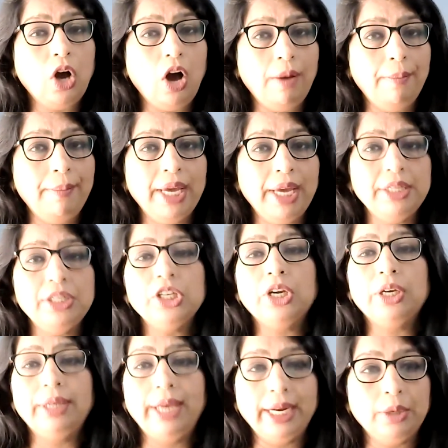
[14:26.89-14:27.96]
Comment,
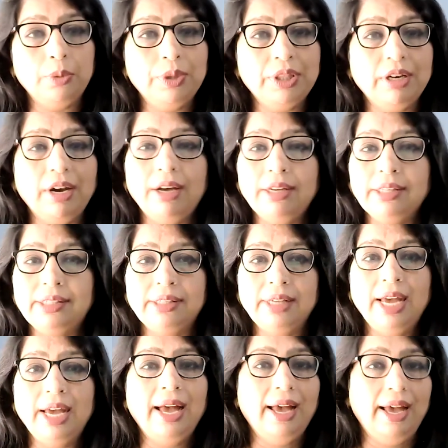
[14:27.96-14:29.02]
connect with us,
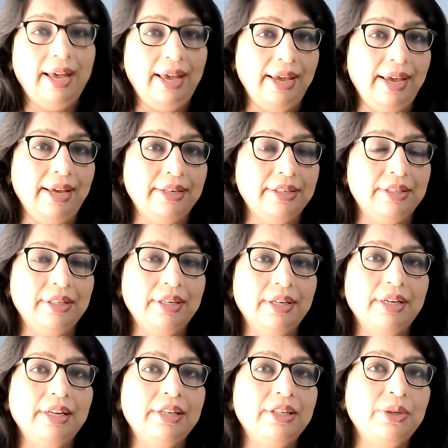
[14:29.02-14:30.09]
and
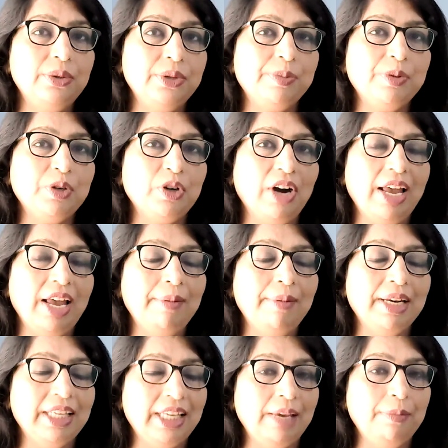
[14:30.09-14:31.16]
do subscribe
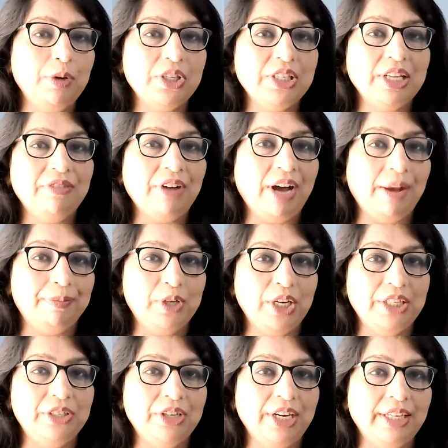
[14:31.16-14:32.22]
and keep yourself
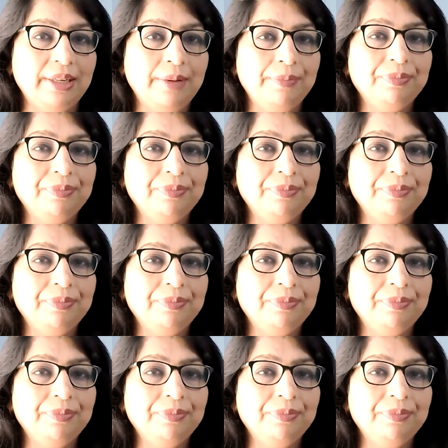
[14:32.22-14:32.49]
updated